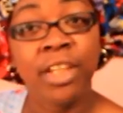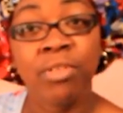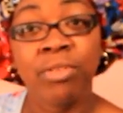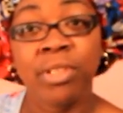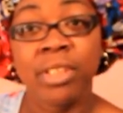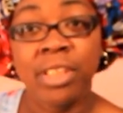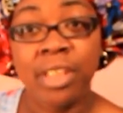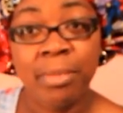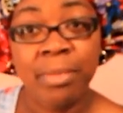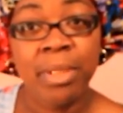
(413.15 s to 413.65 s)
you
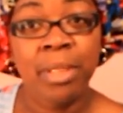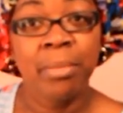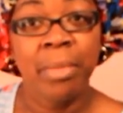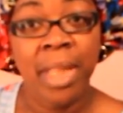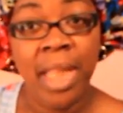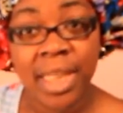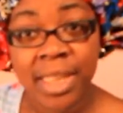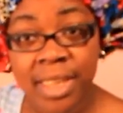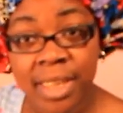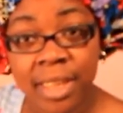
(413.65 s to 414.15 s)
this some of the
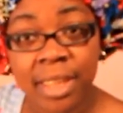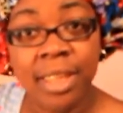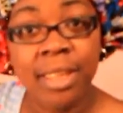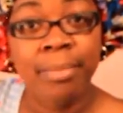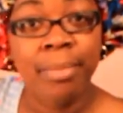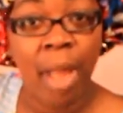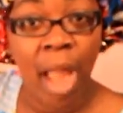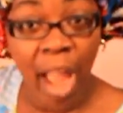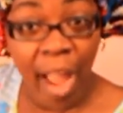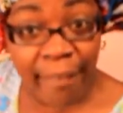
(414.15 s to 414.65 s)
best
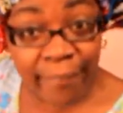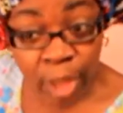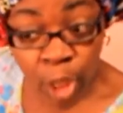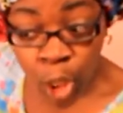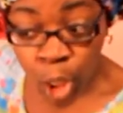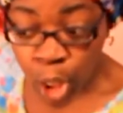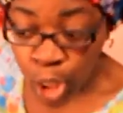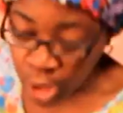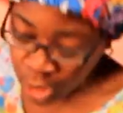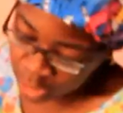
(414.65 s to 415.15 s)
sleep
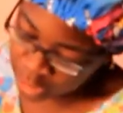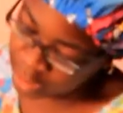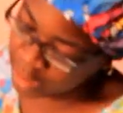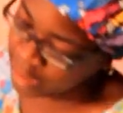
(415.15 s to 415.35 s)
ever.